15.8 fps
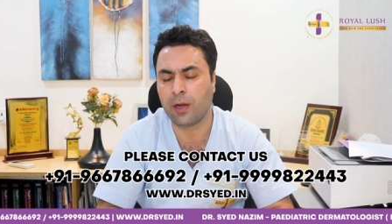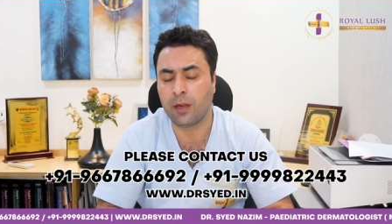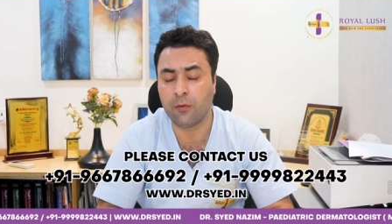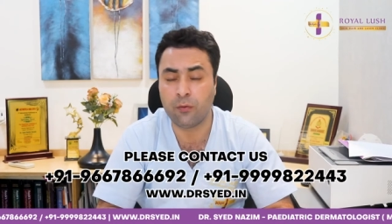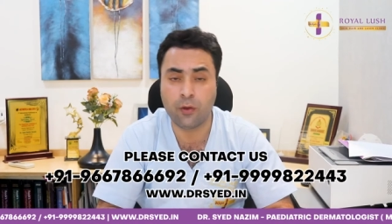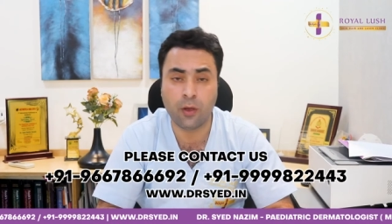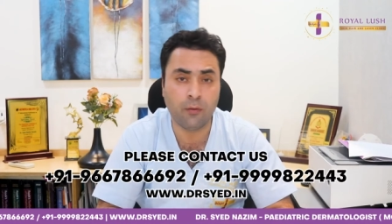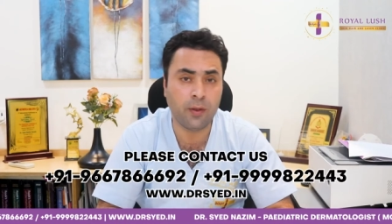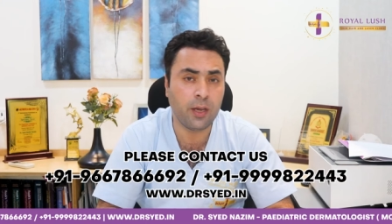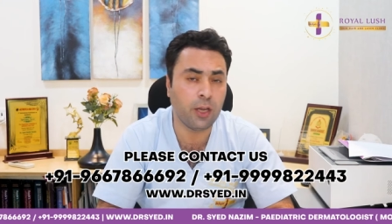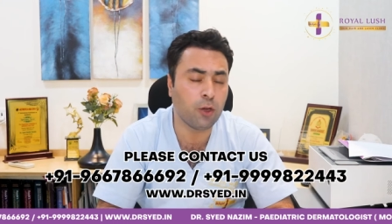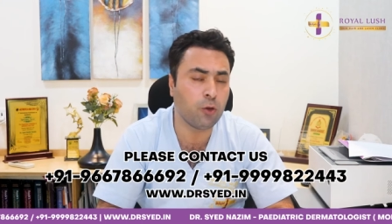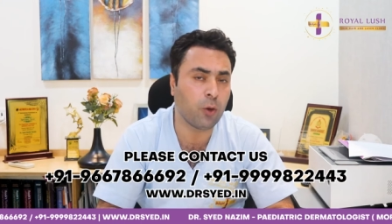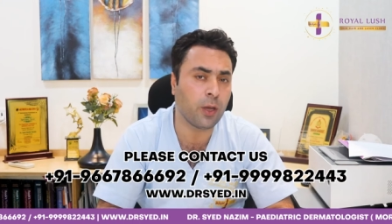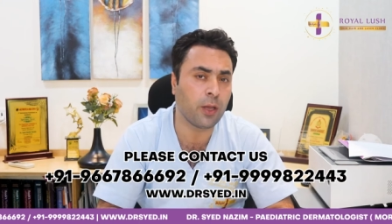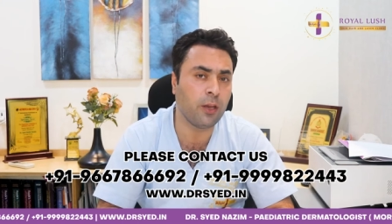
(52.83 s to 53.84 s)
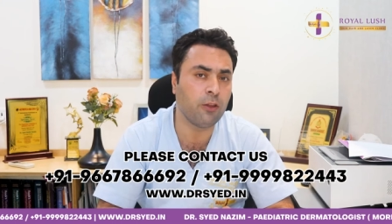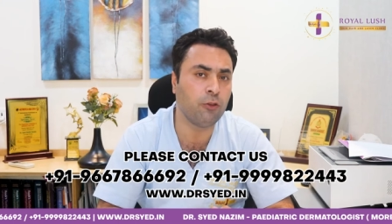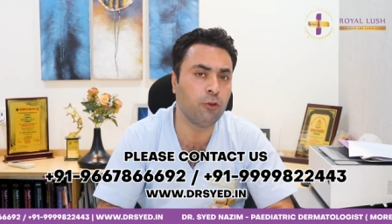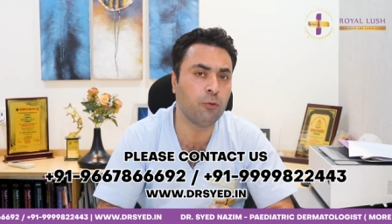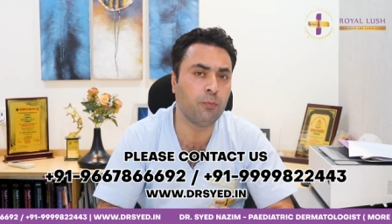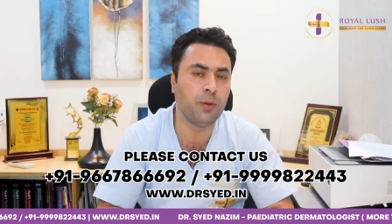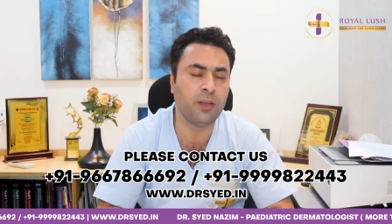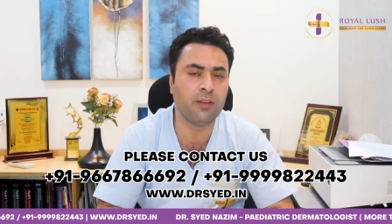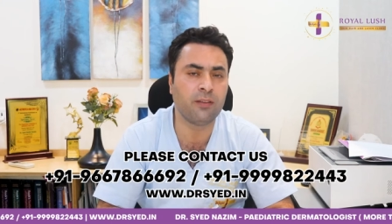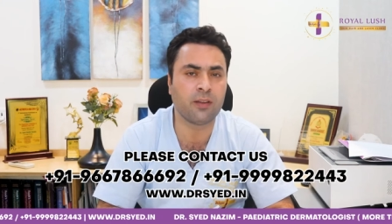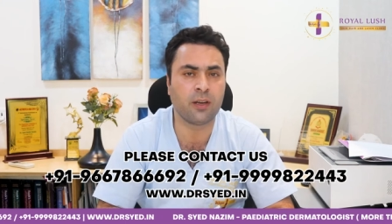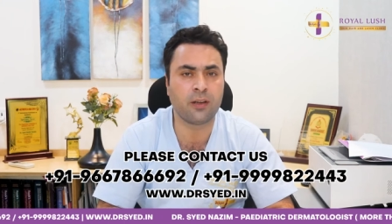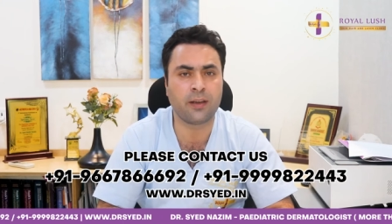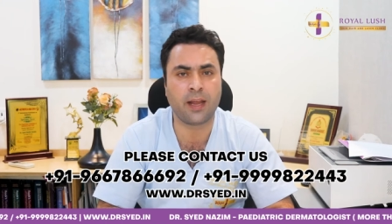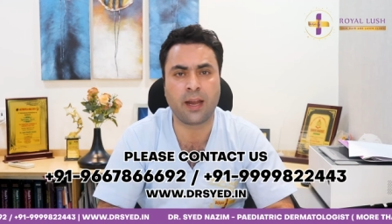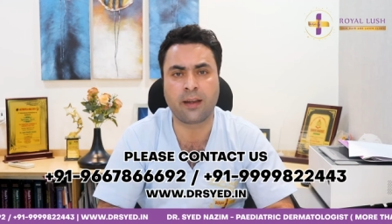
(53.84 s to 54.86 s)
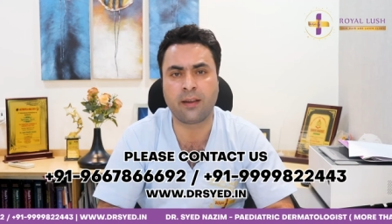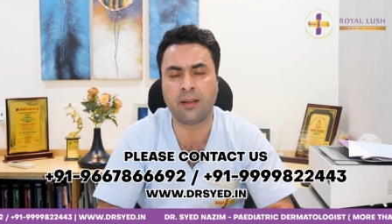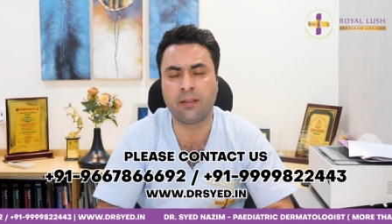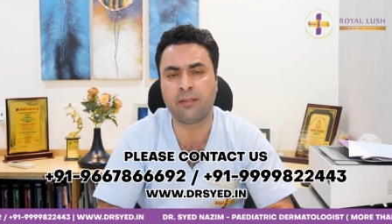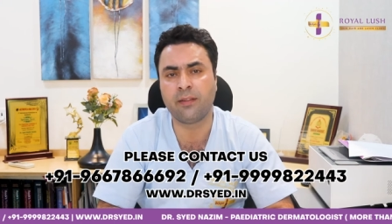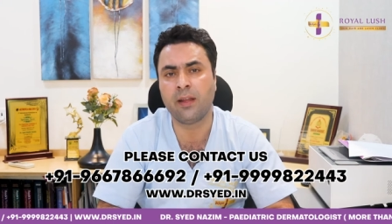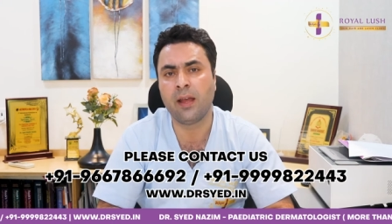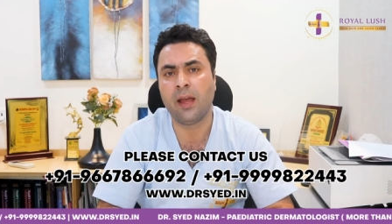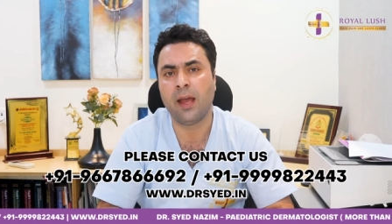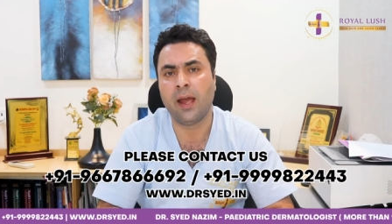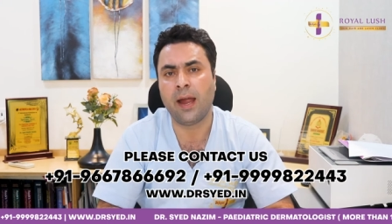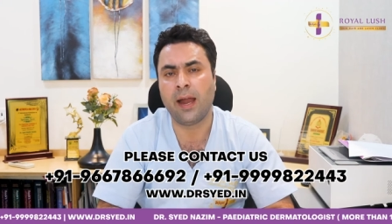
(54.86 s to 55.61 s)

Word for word: and if you have any queries, you please contact us